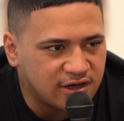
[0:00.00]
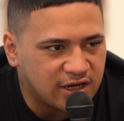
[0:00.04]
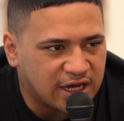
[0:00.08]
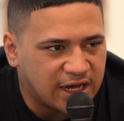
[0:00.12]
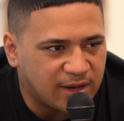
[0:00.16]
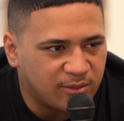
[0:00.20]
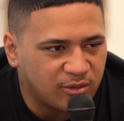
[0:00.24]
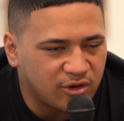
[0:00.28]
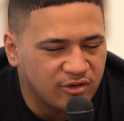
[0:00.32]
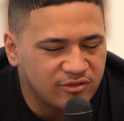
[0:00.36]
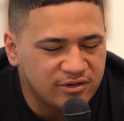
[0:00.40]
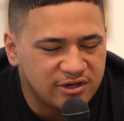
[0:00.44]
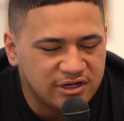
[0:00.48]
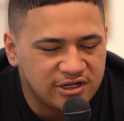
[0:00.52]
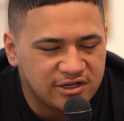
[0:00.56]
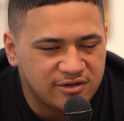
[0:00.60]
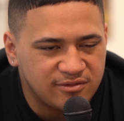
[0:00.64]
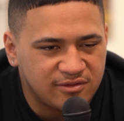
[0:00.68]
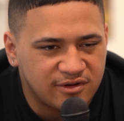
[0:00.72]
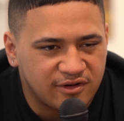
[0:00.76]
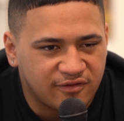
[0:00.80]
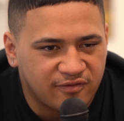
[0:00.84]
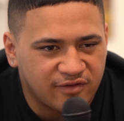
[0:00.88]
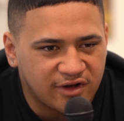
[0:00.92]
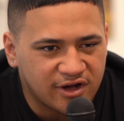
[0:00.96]
I'm not really
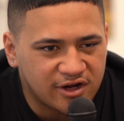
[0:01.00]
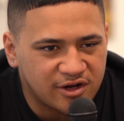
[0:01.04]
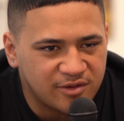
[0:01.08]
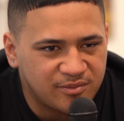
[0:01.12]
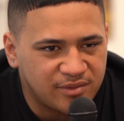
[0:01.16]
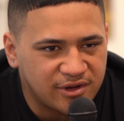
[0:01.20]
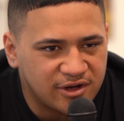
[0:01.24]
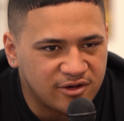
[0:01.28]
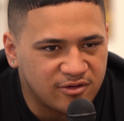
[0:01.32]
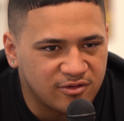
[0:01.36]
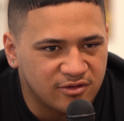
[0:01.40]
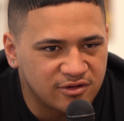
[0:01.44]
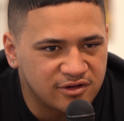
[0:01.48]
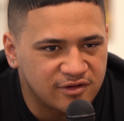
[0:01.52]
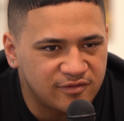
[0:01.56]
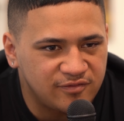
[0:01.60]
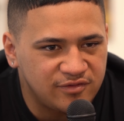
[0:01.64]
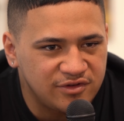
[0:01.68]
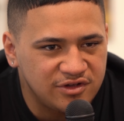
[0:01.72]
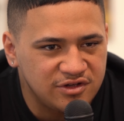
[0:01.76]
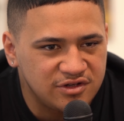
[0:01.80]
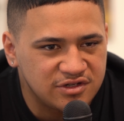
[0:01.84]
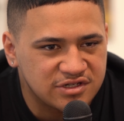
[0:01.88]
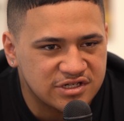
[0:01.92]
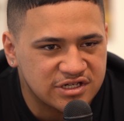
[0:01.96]
giving a fuck about all the
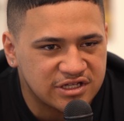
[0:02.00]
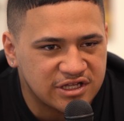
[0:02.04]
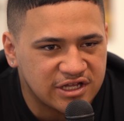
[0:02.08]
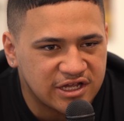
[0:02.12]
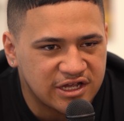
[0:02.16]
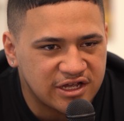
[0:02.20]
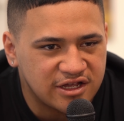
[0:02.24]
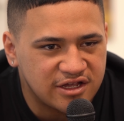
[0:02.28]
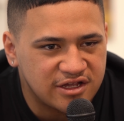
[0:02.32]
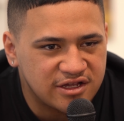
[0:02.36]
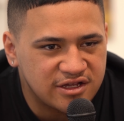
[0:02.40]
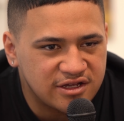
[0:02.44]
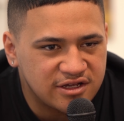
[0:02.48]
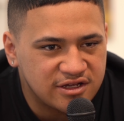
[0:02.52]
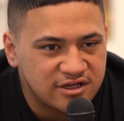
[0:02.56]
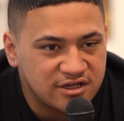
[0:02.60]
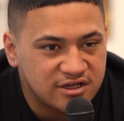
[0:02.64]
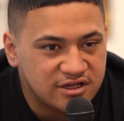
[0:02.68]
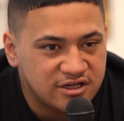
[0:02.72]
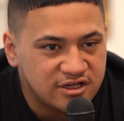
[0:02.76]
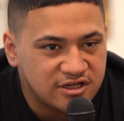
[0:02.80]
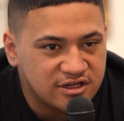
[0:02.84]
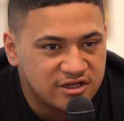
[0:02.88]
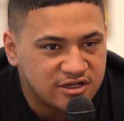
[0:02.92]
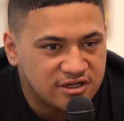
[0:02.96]
views and that.
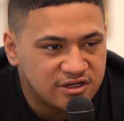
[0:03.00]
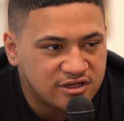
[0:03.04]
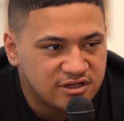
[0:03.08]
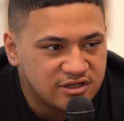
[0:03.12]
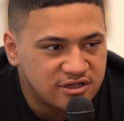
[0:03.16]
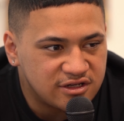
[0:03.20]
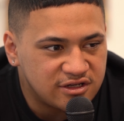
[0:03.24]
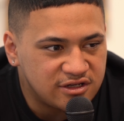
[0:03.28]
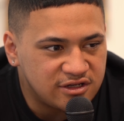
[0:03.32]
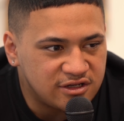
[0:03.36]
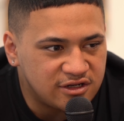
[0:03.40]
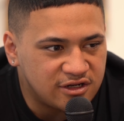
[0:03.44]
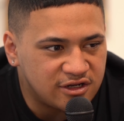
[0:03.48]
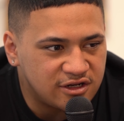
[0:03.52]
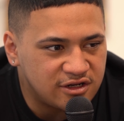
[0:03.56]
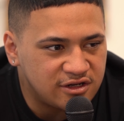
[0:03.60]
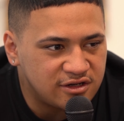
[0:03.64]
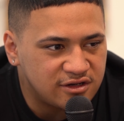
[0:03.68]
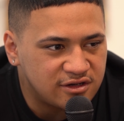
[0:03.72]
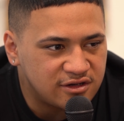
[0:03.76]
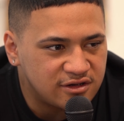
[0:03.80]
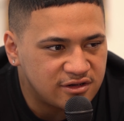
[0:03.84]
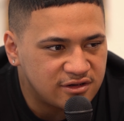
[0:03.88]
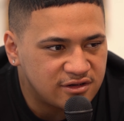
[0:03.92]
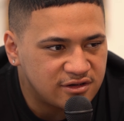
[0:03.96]

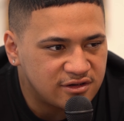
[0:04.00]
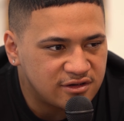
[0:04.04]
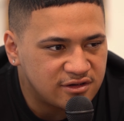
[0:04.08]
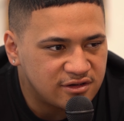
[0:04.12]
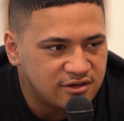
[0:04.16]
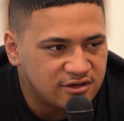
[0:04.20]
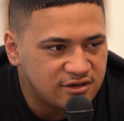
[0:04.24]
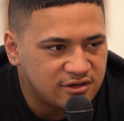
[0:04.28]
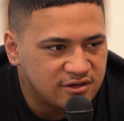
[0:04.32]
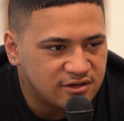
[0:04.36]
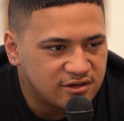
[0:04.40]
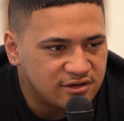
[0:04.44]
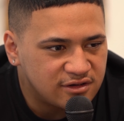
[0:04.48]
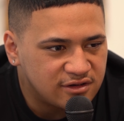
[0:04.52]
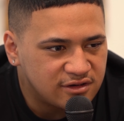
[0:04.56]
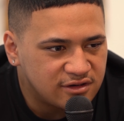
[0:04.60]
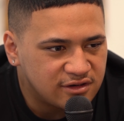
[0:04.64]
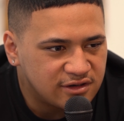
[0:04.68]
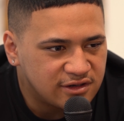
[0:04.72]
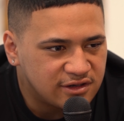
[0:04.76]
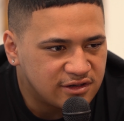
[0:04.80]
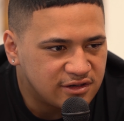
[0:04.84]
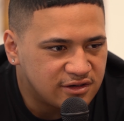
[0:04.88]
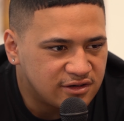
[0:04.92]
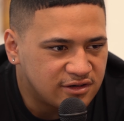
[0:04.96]
I
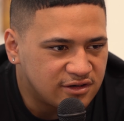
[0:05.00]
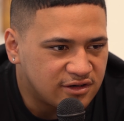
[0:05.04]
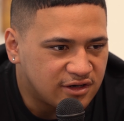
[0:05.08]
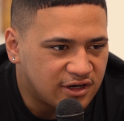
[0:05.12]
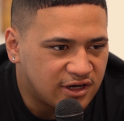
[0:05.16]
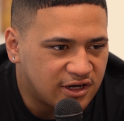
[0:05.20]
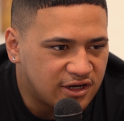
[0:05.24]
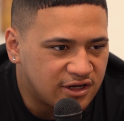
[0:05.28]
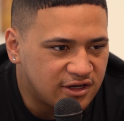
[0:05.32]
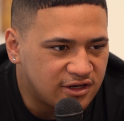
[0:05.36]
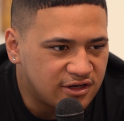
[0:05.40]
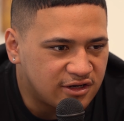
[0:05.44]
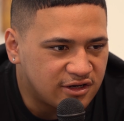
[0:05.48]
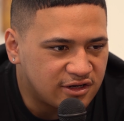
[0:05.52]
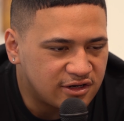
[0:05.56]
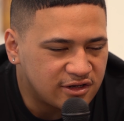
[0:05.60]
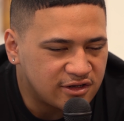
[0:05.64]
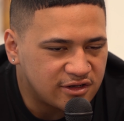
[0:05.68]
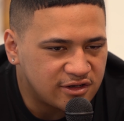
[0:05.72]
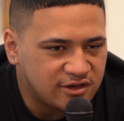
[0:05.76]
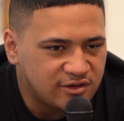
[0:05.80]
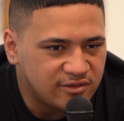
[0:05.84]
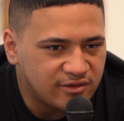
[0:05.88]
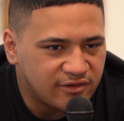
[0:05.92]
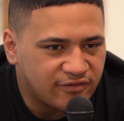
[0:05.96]

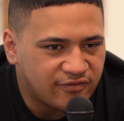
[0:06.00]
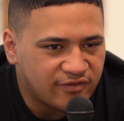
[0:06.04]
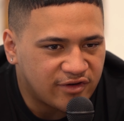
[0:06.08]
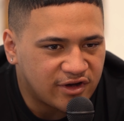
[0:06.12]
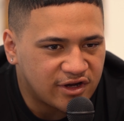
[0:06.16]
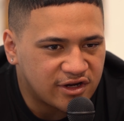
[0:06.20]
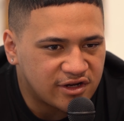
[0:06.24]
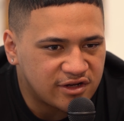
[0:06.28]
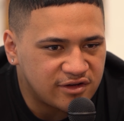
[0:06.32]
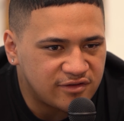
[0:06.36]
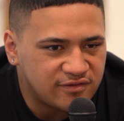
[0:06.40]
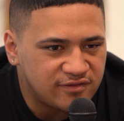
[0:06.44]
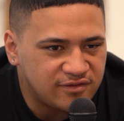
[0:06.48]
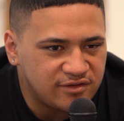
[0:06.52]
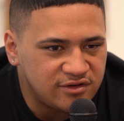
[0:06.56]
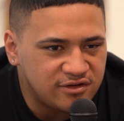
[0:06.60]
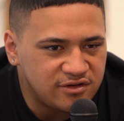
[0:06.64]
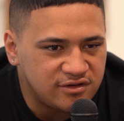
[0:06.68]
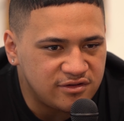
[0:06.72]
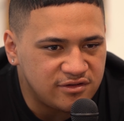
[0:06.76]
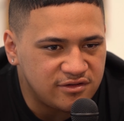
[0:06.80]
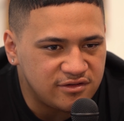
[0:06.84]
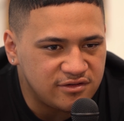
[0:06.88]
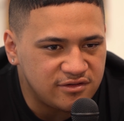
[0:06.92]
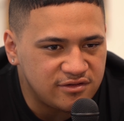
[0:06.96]
don't give a fuck if
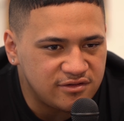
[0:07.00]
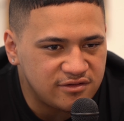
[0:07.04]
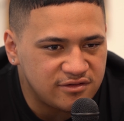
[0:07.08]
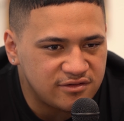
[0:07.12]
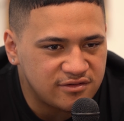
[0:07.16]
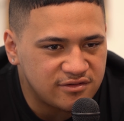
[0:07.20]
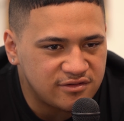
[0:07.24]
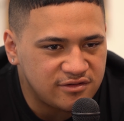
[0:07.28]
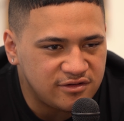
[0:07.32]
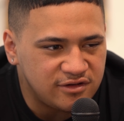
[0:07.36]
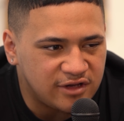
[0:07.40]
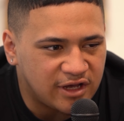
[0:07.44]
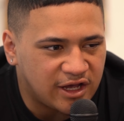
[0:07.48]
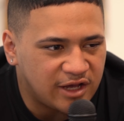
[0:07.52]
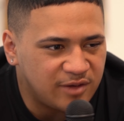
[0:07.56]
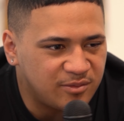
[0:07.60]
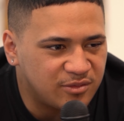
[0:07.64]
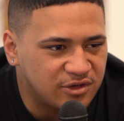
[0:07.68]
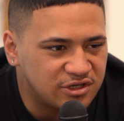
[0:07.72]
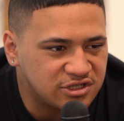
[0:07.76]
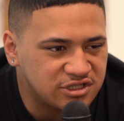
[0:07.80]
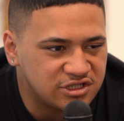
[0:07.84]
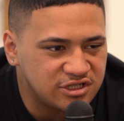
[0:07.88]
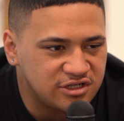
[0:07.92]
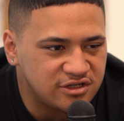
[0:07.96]
you hate
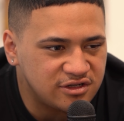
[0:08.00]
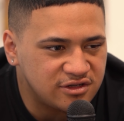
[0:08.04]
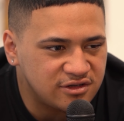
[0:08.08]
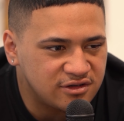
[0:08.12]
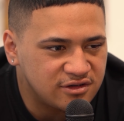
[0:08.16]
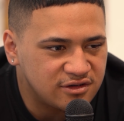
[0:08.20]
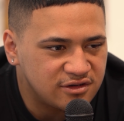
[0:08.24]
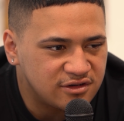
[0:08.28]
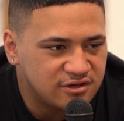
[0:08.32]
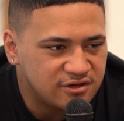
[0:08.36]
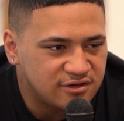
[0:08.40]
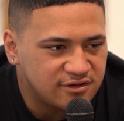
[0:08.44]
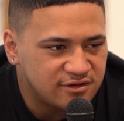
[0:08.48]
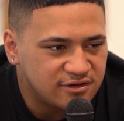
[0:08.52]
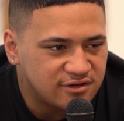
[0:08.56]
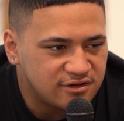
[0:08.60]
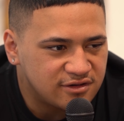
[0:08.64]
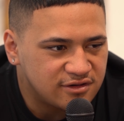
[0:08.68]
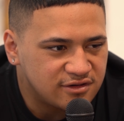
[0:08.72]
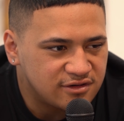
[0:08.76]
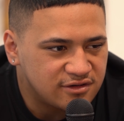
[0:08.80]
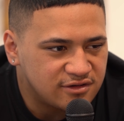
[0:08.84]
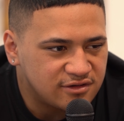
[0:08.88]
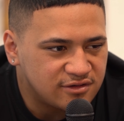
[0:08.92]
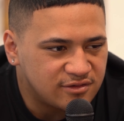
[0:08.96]
my shit.
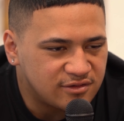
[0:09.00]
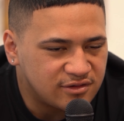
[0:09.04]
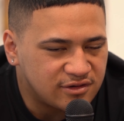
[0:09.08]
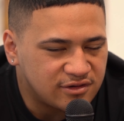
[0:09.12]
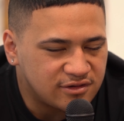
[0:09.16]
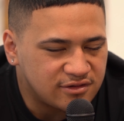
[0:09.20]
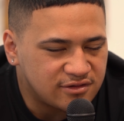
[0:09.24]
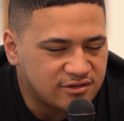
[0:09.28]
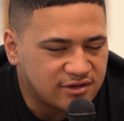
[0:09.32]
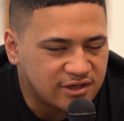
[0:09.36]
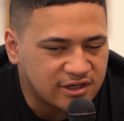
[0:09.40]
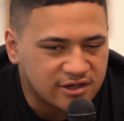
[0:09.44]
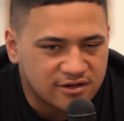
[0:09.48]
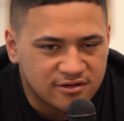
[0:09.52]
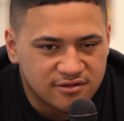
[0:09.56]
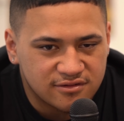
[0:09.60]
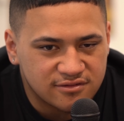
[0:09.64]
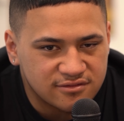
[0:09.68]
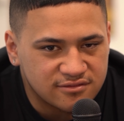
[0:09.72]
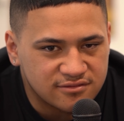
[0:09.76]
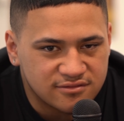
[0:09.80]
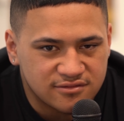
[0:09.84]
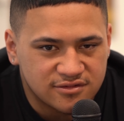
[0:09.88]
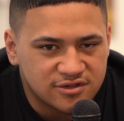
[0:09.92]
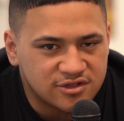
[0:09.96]
Like,
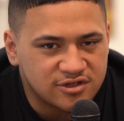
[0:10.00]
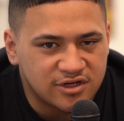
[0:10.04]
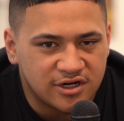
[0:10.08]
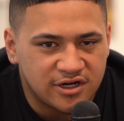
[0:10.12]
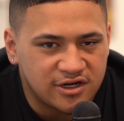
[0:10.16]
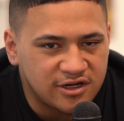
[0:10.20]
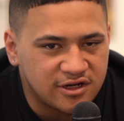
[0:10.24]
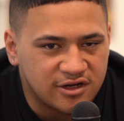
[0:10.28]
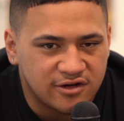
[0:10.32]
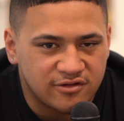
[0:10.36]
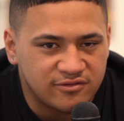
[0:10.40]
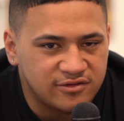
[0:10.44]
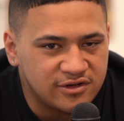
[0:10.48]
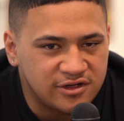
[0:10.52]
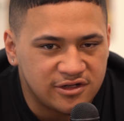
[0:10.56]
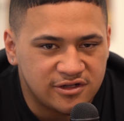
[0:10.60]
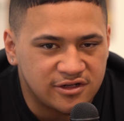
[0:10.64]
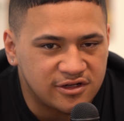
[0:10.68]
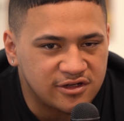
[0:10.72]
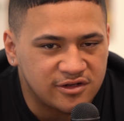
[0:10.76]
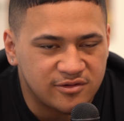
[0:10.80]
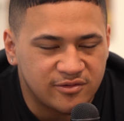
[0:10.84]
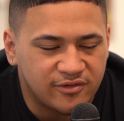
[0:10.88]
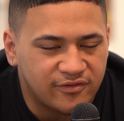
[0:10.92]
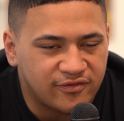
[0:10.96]
straight out, I really
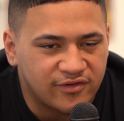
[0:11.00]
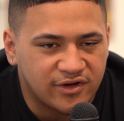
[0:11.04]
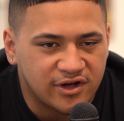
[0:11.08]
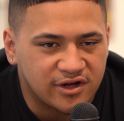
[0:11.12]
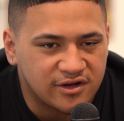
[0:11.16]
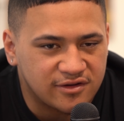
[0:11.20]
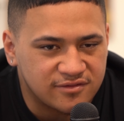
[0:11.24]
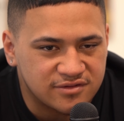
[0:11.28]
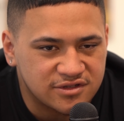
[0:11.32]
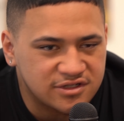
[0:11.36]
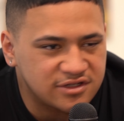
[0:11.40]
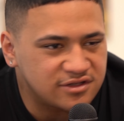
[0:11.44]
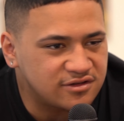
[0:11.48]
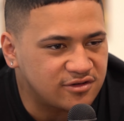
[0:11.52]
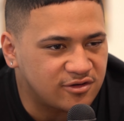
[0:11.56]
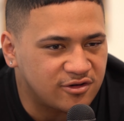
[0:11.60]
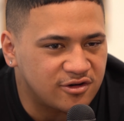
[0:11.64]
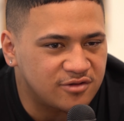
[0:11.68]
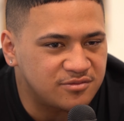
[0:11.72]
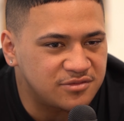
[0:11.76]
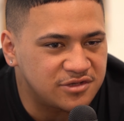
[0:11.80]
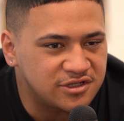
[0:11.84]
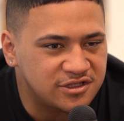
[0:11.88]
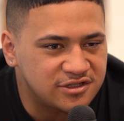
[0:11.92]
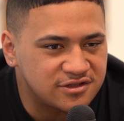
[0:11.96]
don't give a fuck. I've seen the
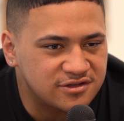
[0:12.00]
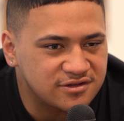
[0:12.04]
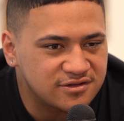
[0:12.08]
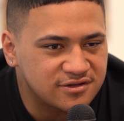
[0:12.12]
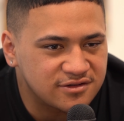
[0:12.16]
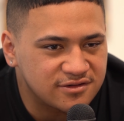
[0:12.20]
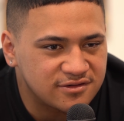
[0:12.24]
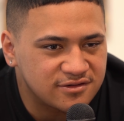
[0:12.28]
comments.